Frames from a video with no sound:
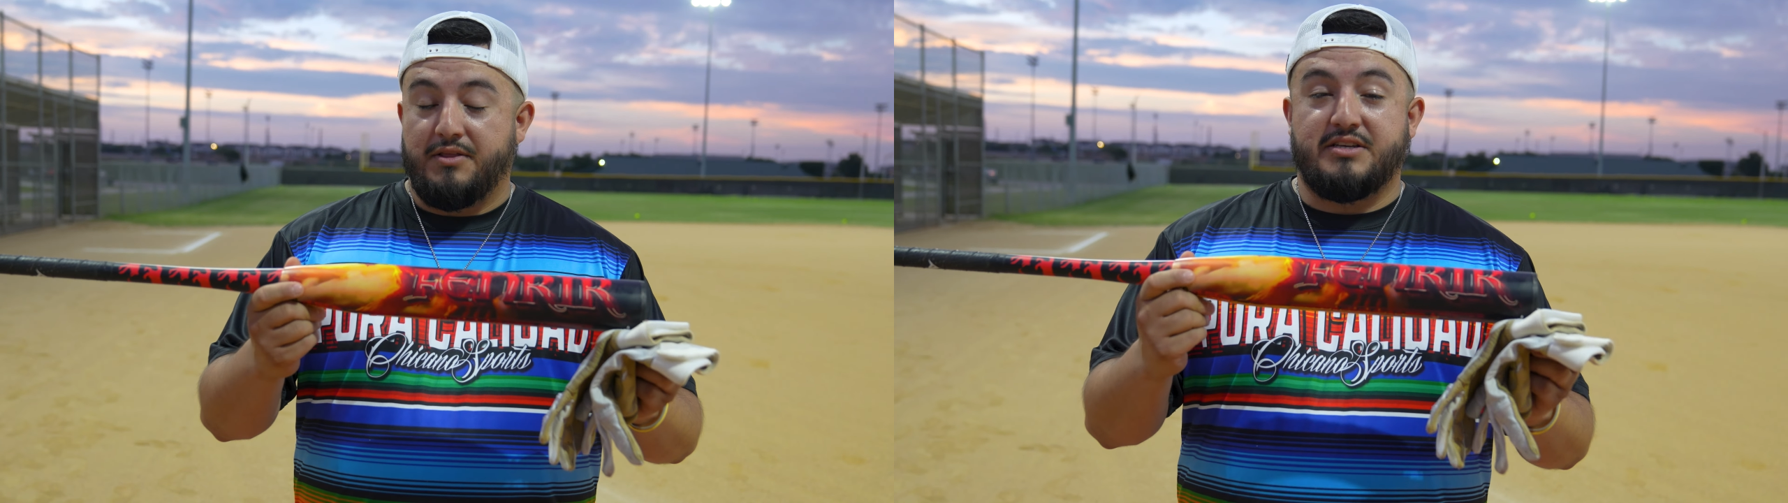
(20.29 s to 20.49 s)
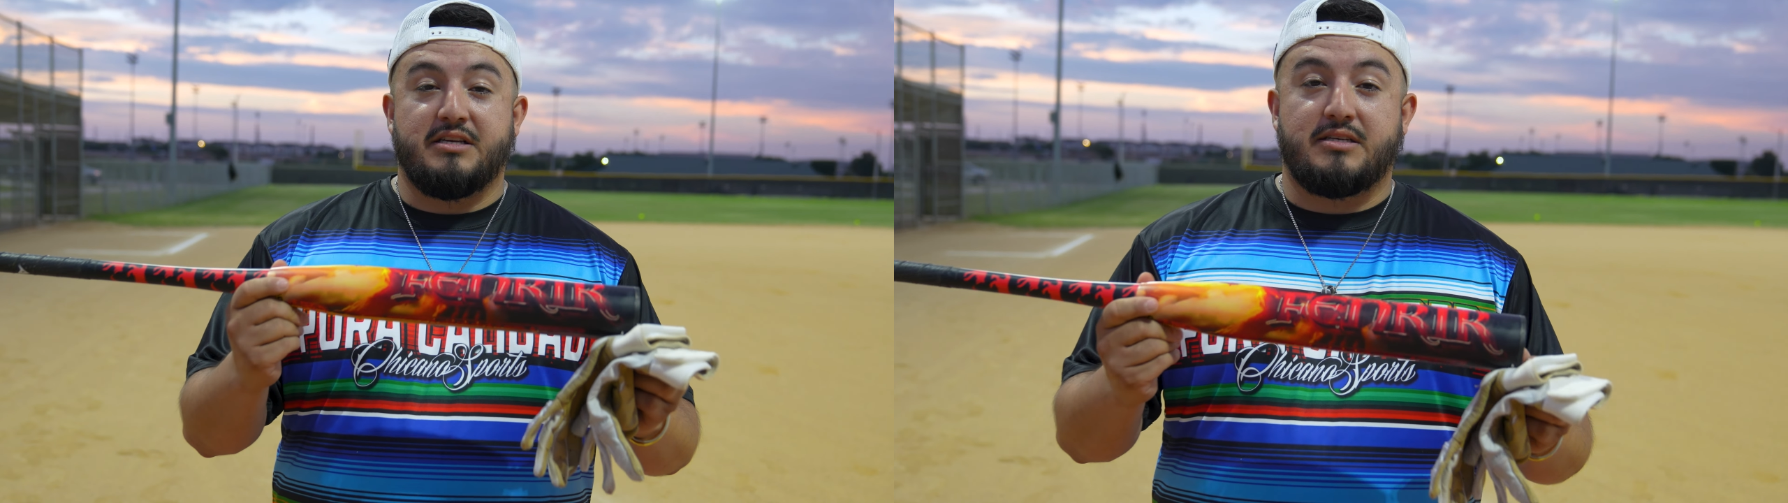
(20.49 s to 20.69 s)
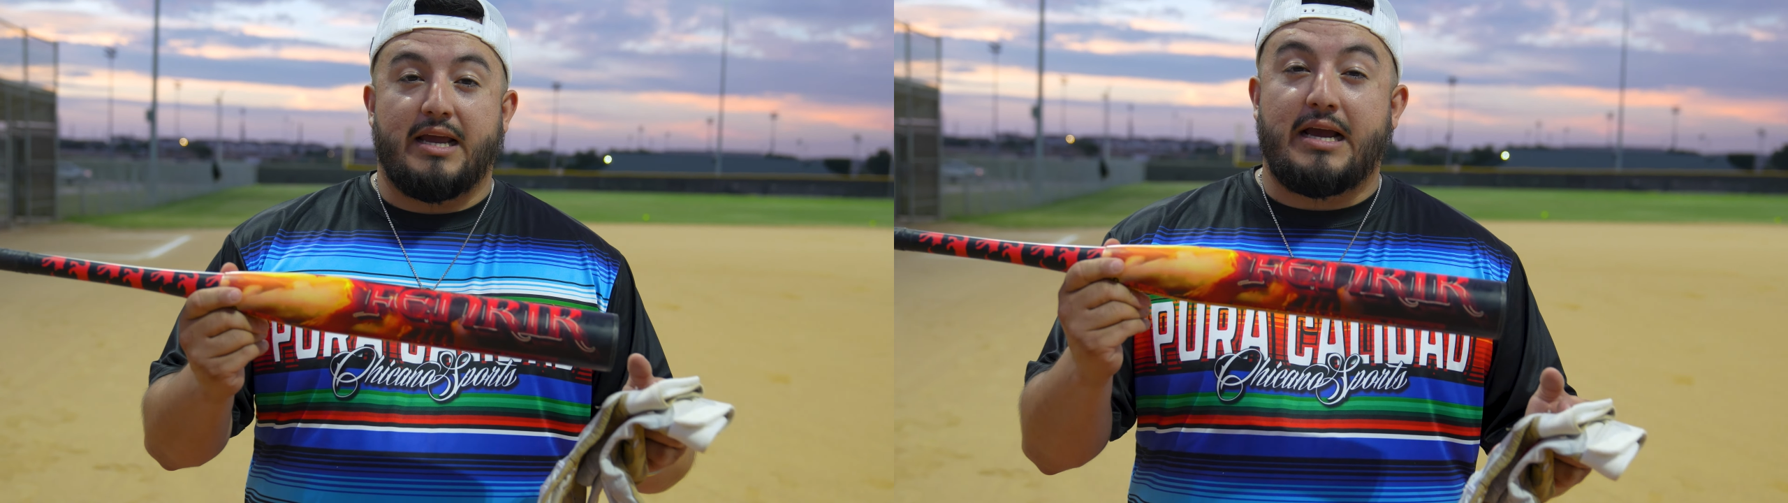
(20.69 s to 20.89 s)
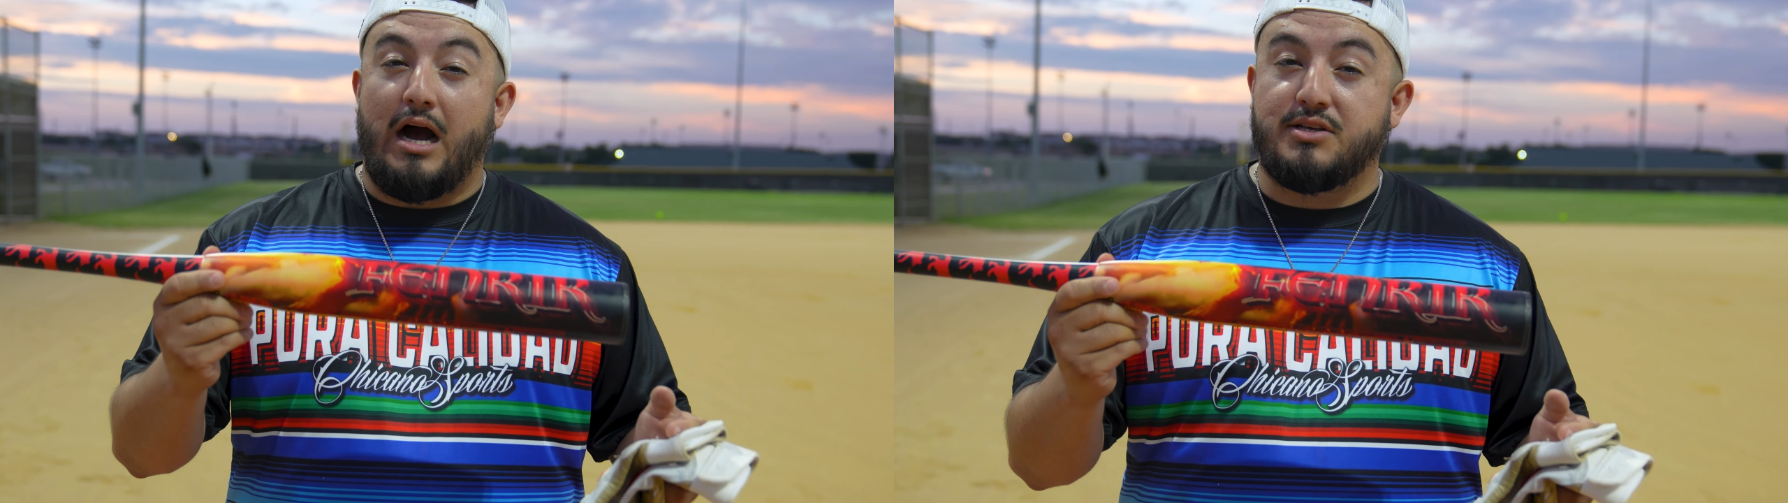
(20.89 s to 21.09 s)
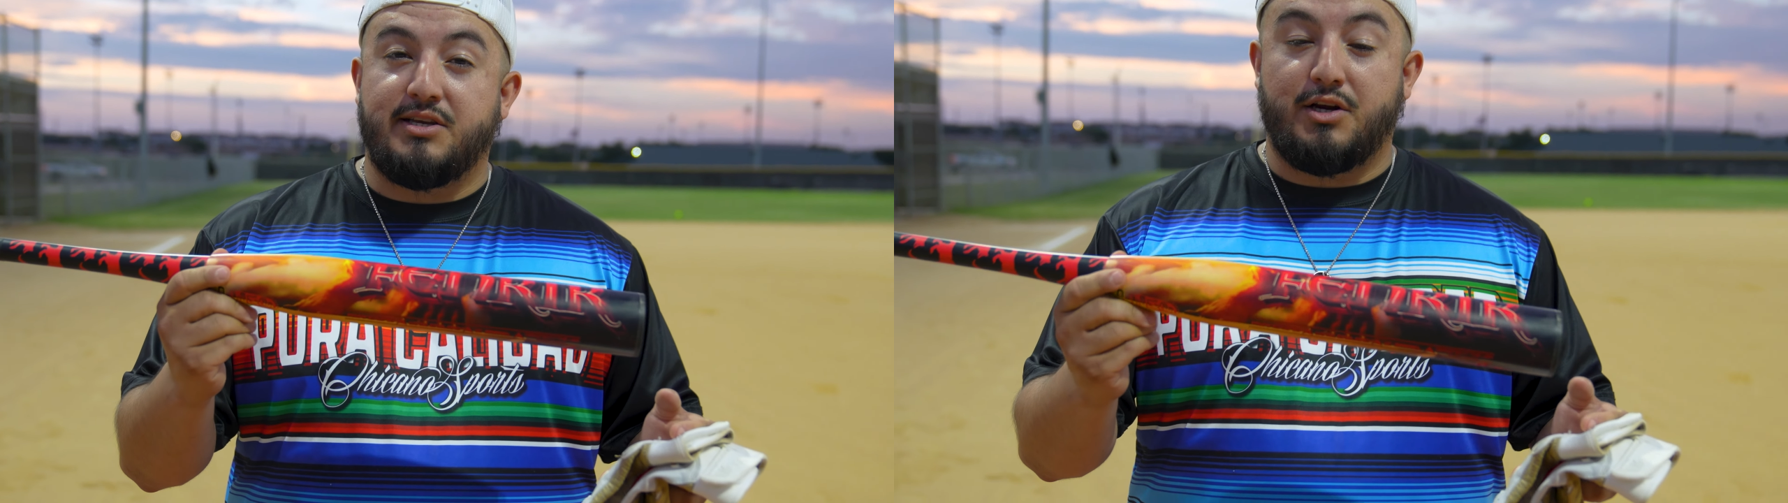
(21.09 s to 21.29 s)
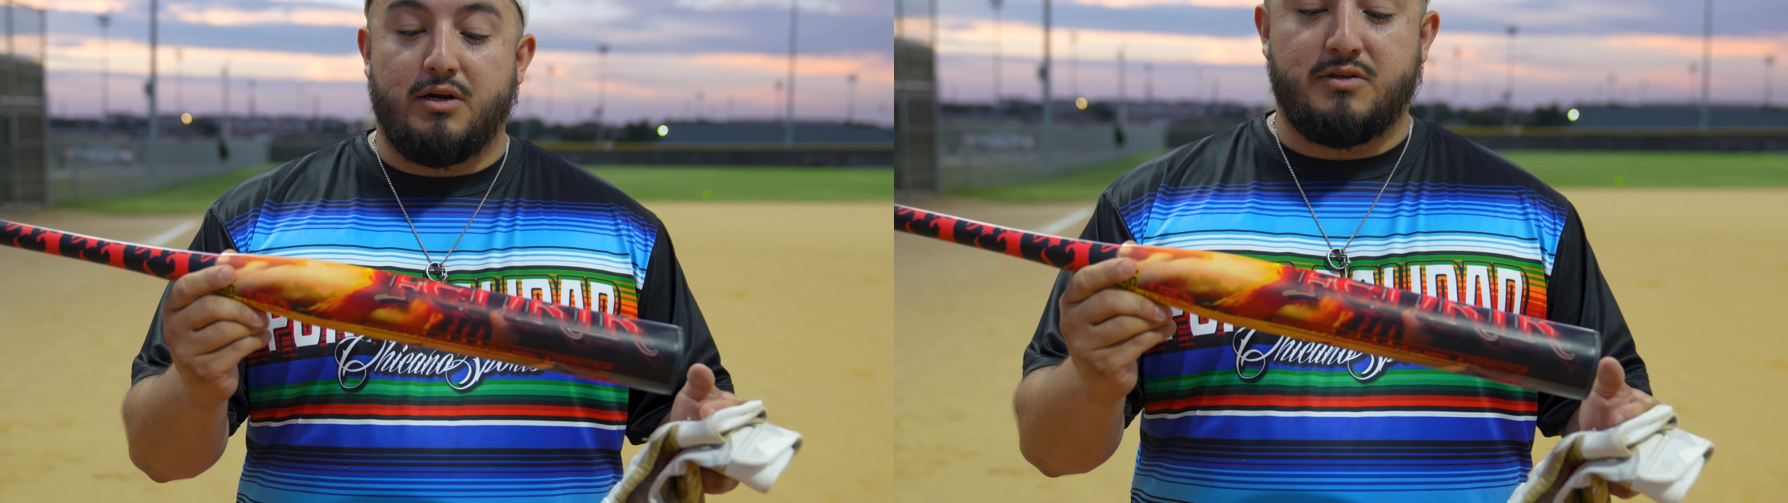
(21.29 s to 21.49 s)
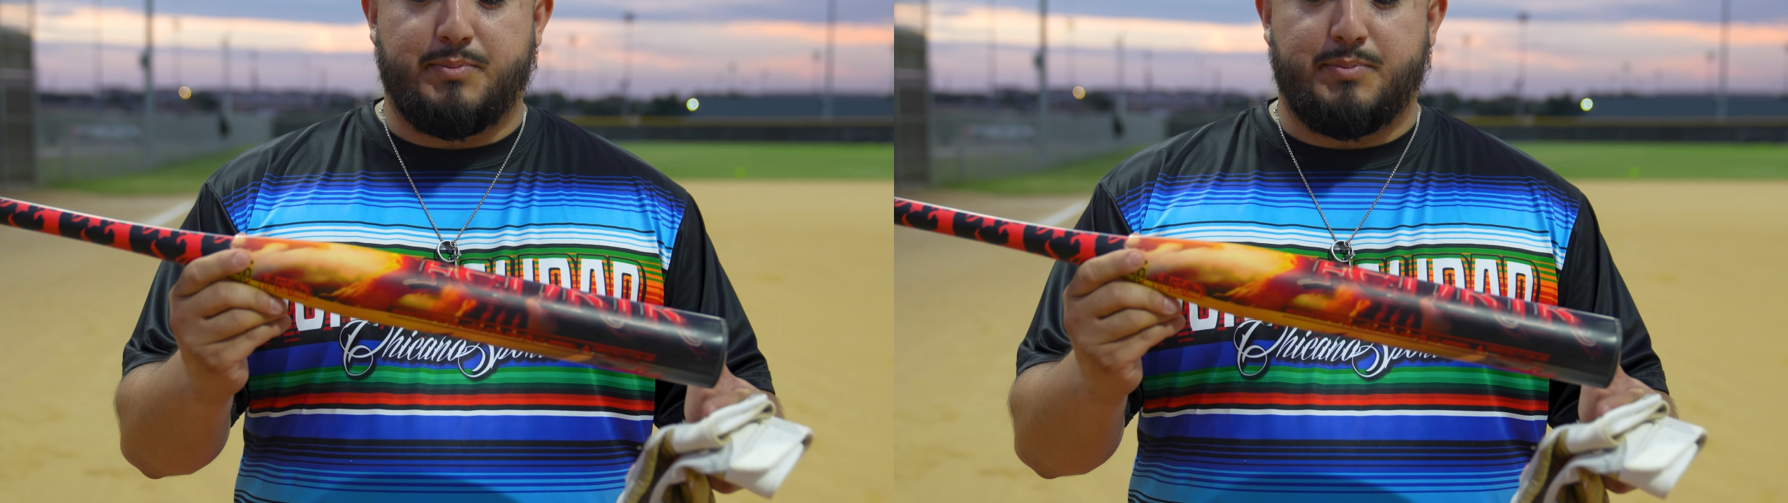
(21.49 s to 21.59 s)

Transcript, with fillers: This is a Kyle Slicker's